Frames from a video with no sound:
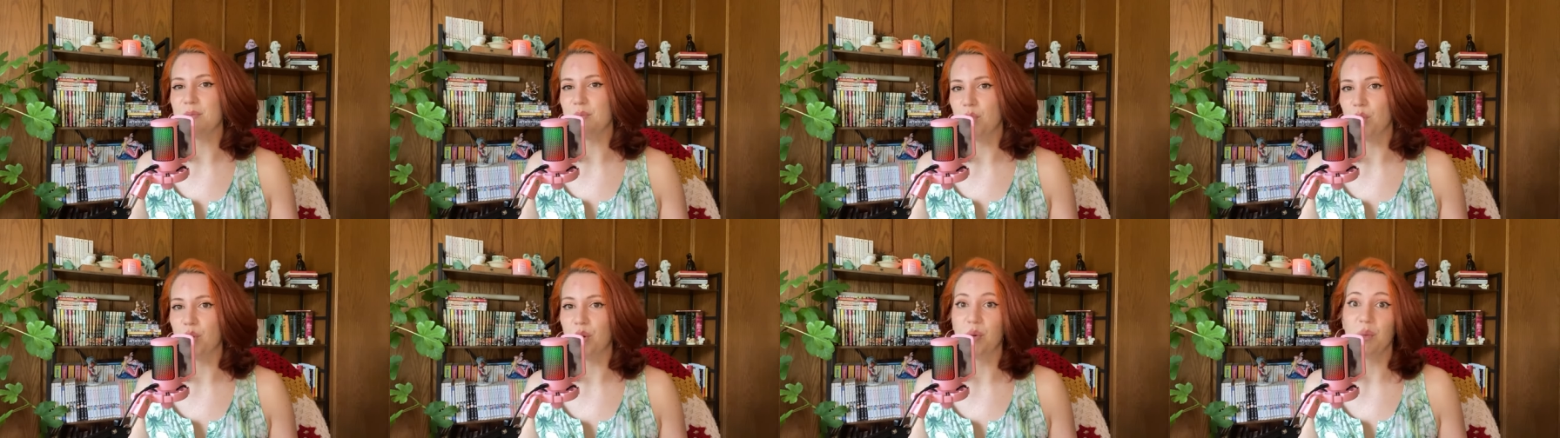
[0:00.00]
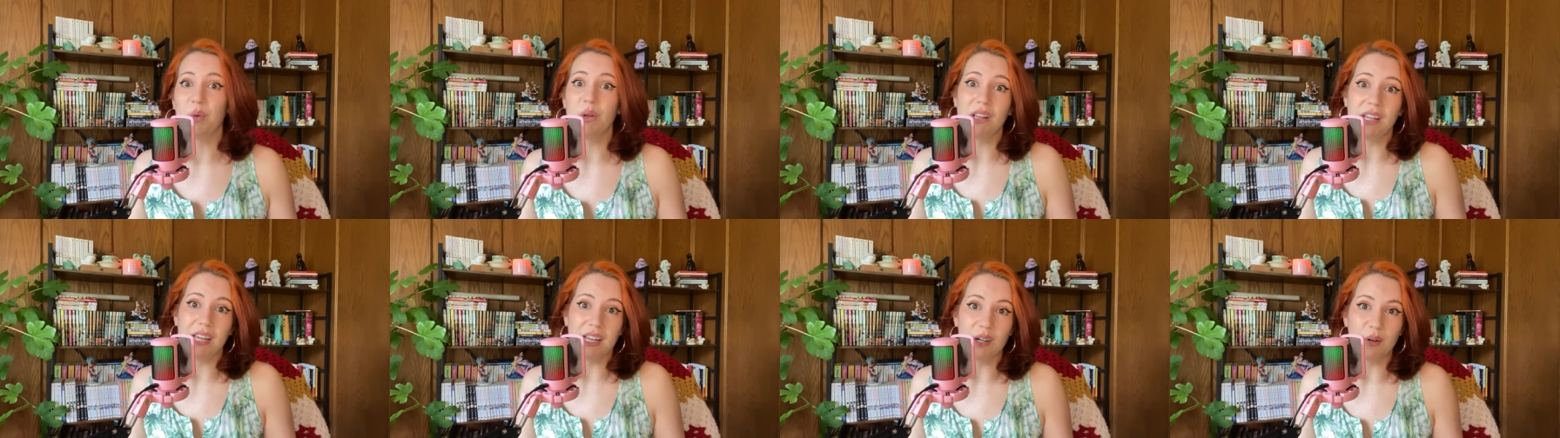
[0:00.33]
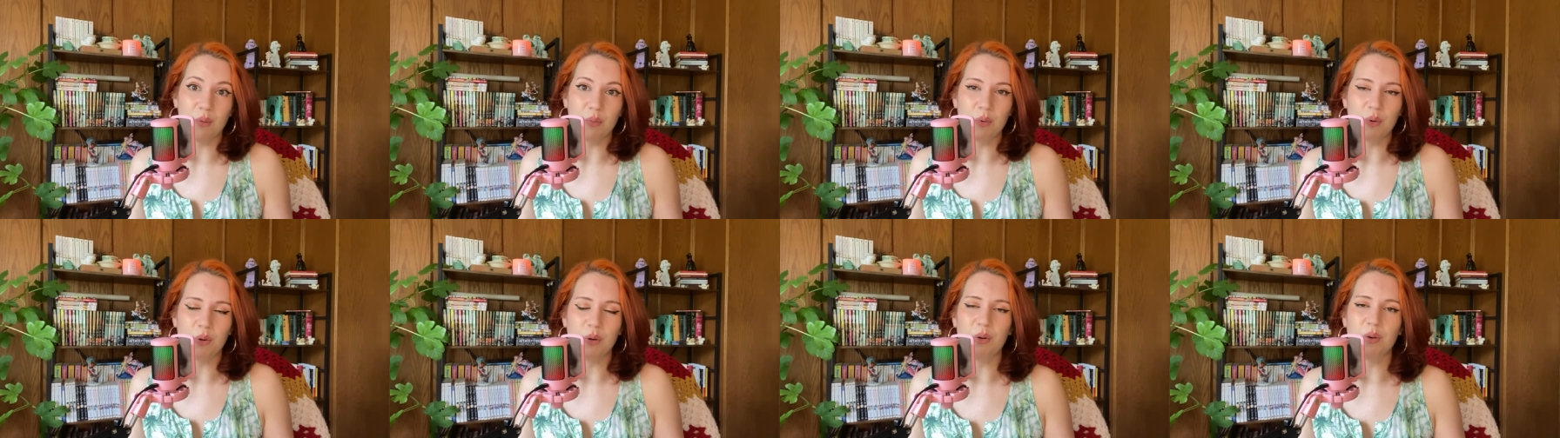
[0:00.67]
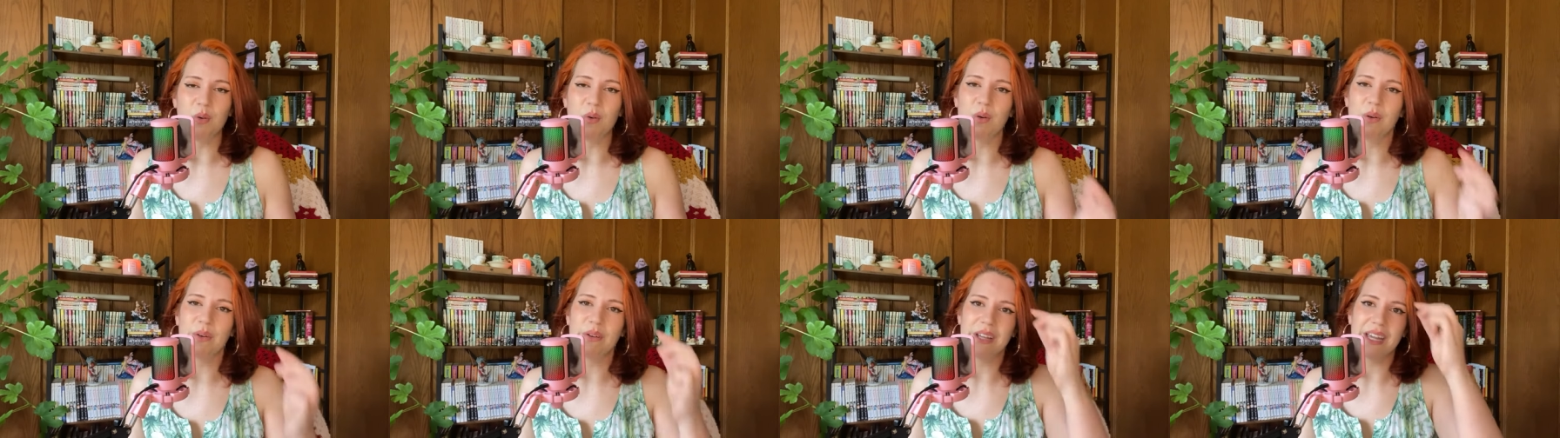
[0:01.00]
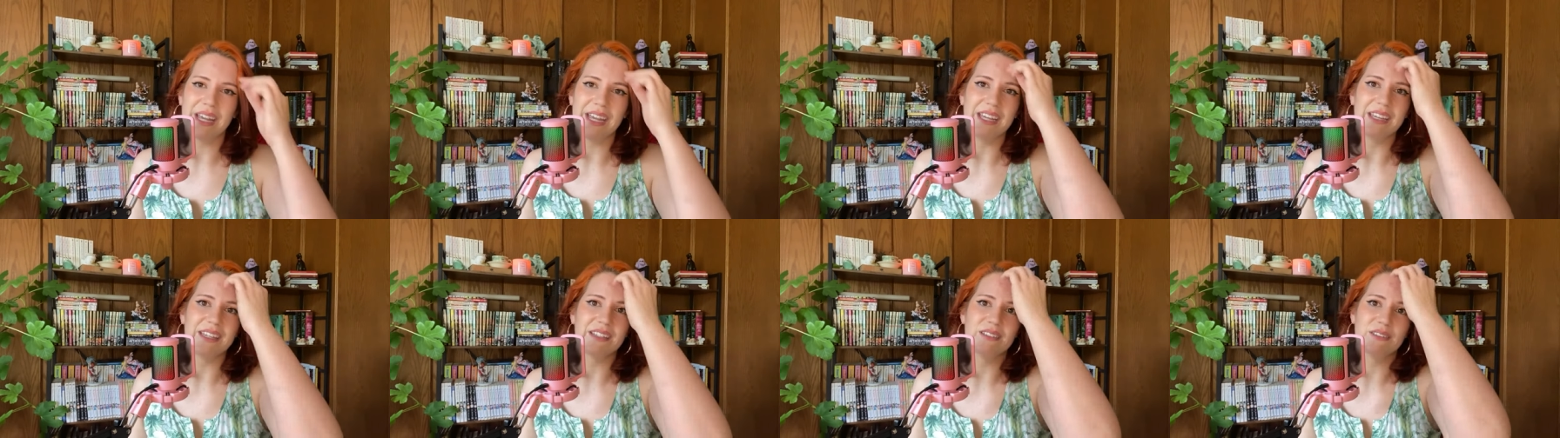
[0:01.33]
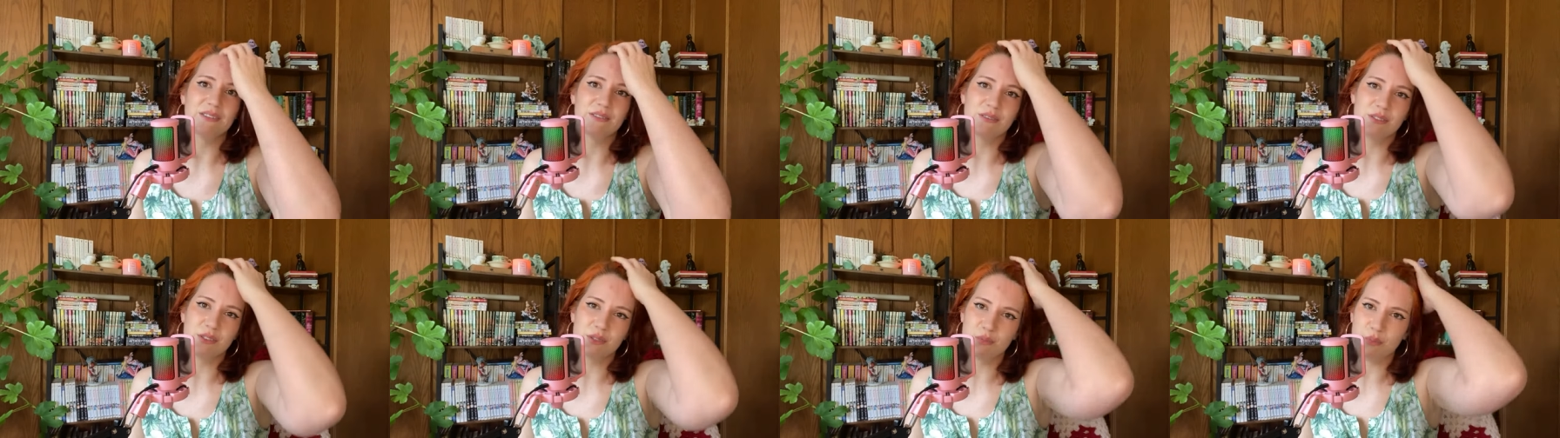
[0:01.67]
more relatable
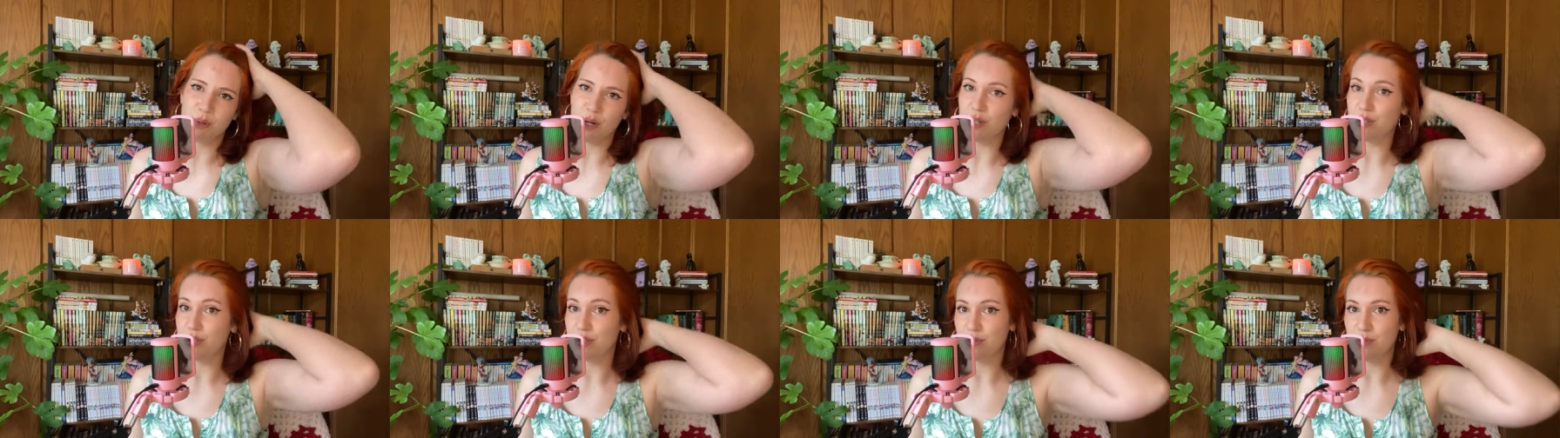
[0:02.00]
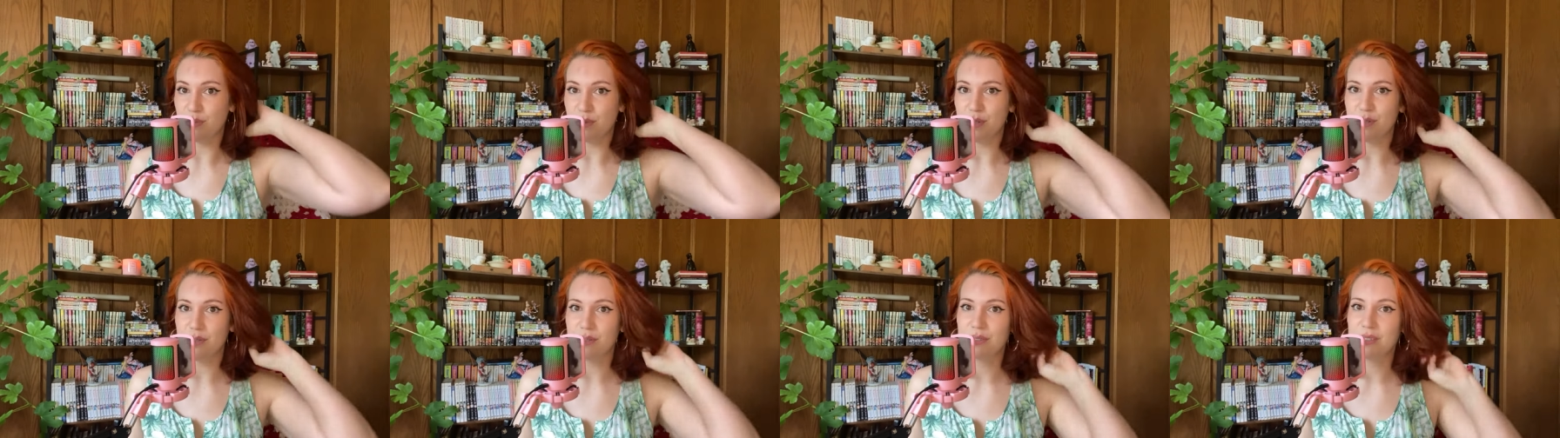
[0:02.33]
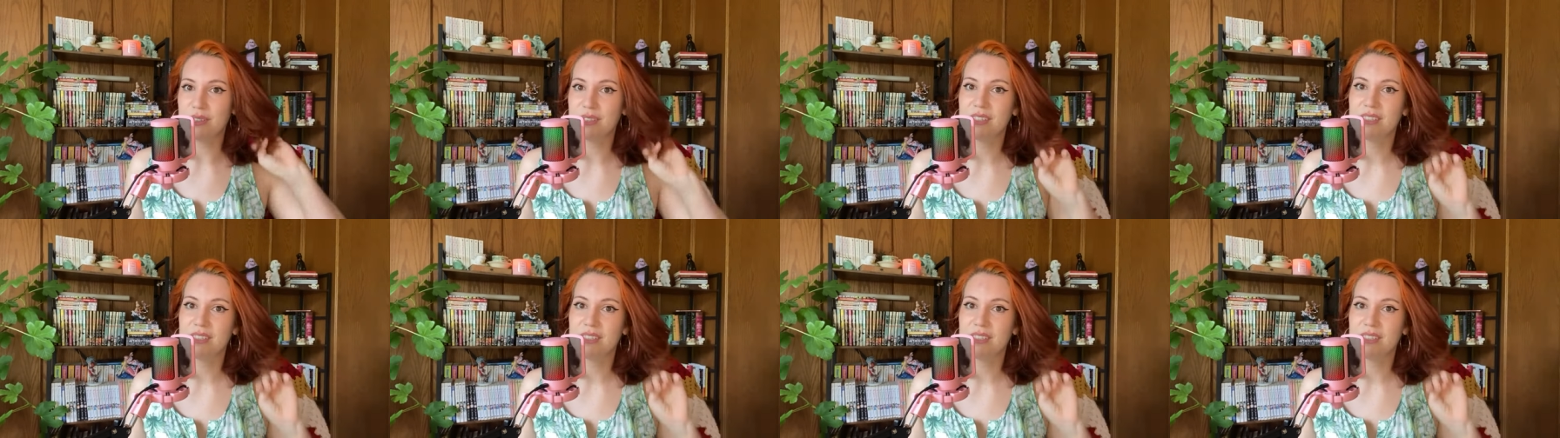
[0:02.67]
and personable.